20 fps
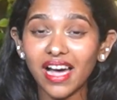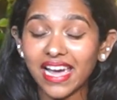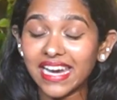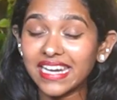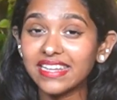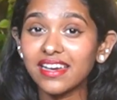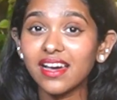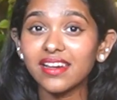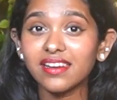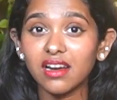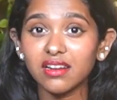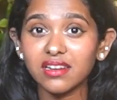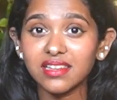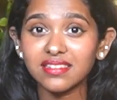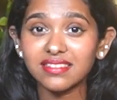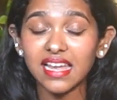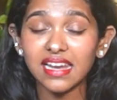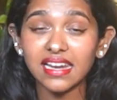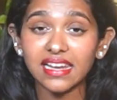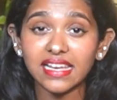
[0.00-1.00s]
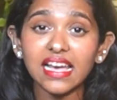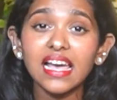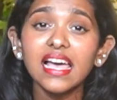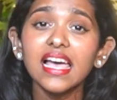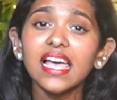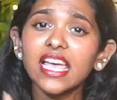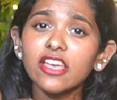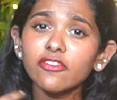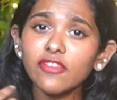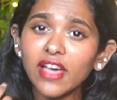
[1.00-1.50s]
idea and understanding.
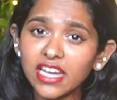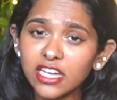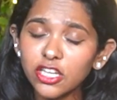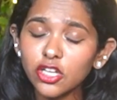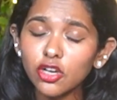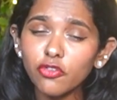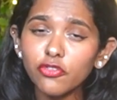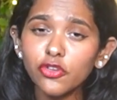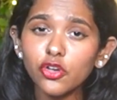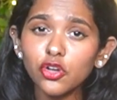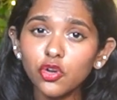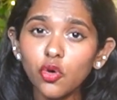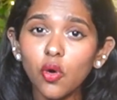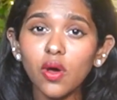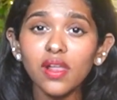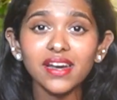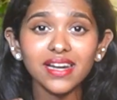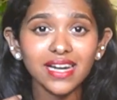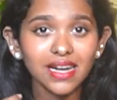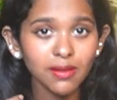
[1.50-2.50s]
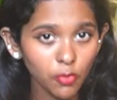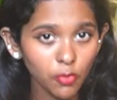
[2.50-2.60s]
If any of you know a little